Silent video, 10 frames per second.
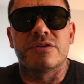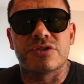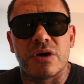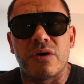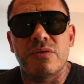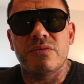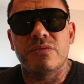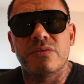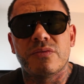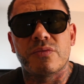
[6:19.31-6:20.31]
So
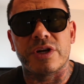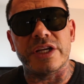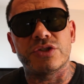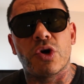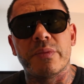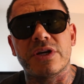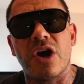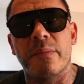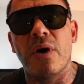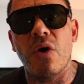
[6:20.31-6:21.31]
when he told me
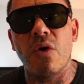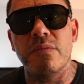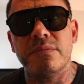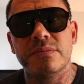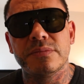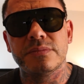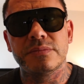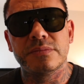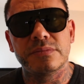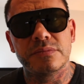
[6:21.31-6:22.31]
come home,
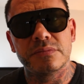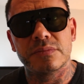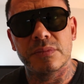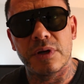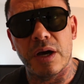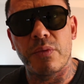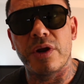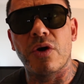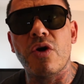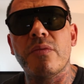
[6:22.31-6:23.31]
I
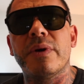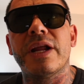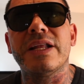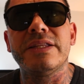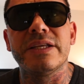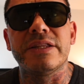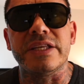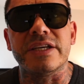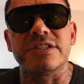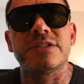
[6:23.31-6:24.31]
went home and I did
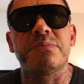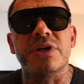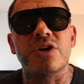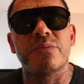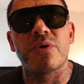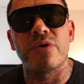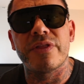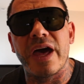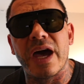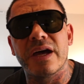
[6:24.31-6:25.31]
the unspeakable
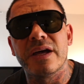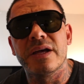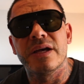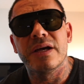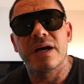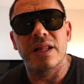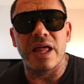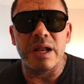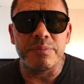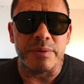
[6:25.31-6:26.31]
that a
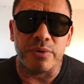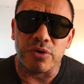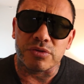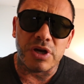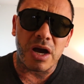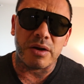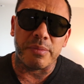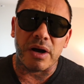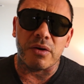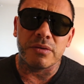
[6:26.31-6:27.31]
lot of people don't talk
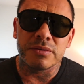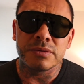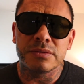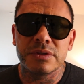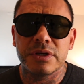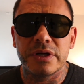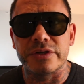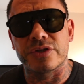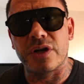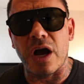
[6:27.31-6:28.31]
about
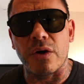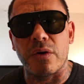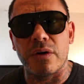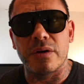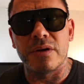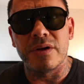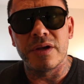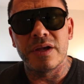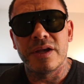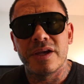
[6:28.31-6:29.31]
in Chicago.
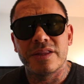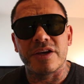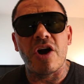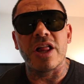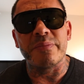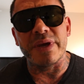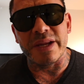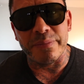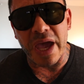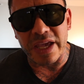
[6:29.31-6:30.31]
They call it being
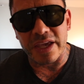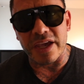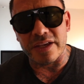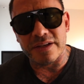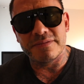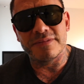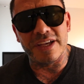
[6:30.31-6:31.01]
a pancake.